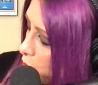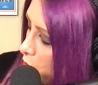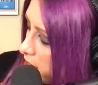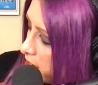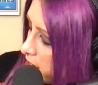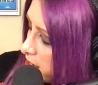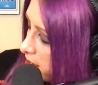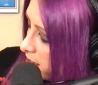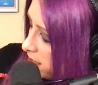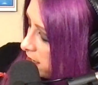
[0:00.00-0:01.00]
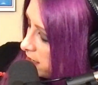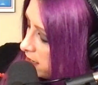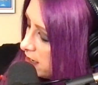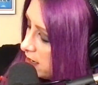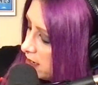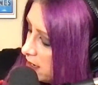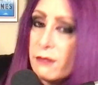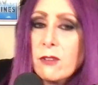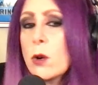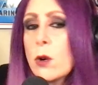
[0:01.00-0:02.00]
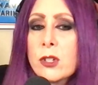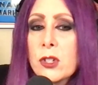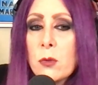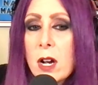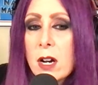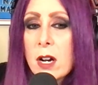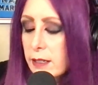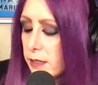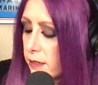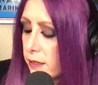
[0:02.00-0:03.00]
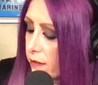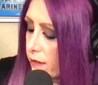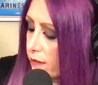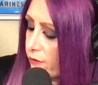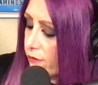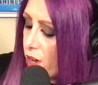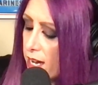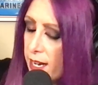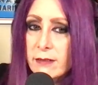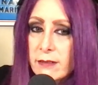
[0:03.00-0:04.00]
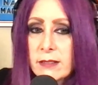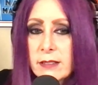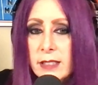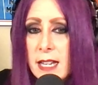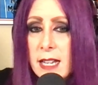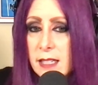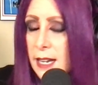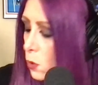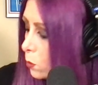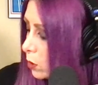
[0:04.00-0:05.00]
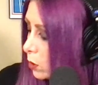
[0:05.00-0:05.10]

you are. Of course you are. Friday. Yes, I know. We're